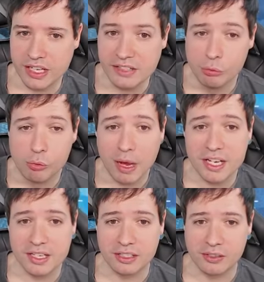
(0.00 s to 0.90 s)
they do quite
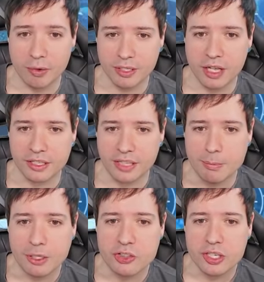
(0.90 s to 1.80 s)
a quite a lot of
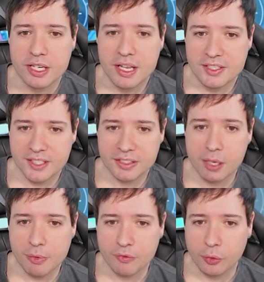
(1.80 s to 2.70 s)
damage. Setting
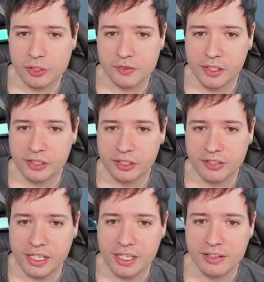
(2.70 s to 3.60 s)
up the force field here,
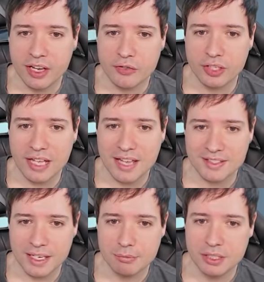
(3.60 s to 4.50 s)
taking down the
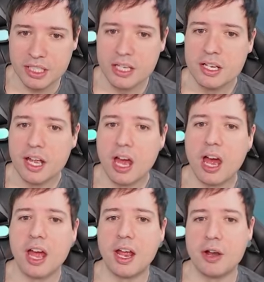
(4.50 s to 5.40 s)
last M D
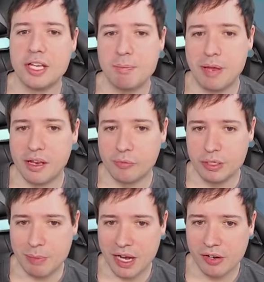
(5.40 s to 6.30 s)
uh,
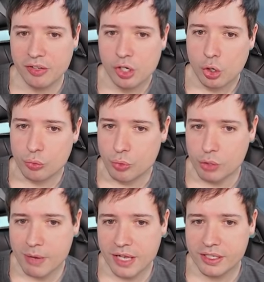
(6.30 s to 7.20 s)
repair
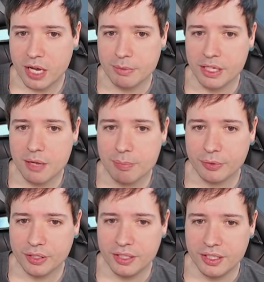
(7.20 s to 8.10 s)
robot coming up.
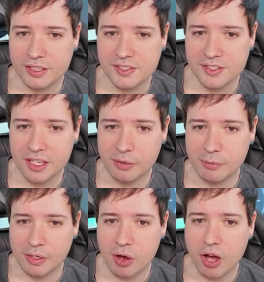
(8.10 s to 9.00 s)
He is still
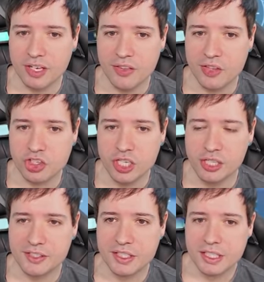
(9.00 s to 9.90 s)
caught in the
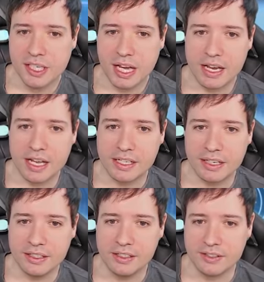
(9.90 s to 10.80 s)
shields, and I
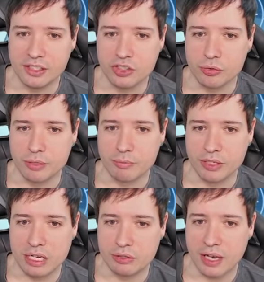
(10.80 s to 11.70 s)
can easily shoot him
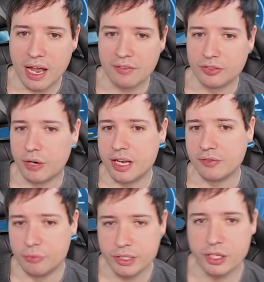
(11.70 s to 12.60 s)
down after I
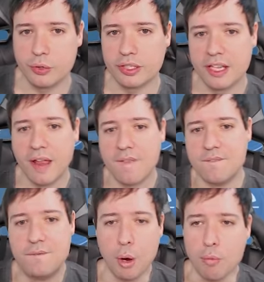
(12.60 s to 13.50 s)
have reloaded.
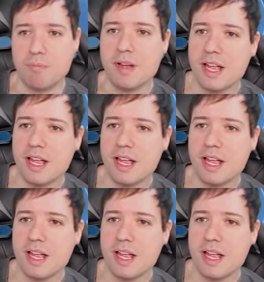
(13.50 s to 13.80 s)
Boom!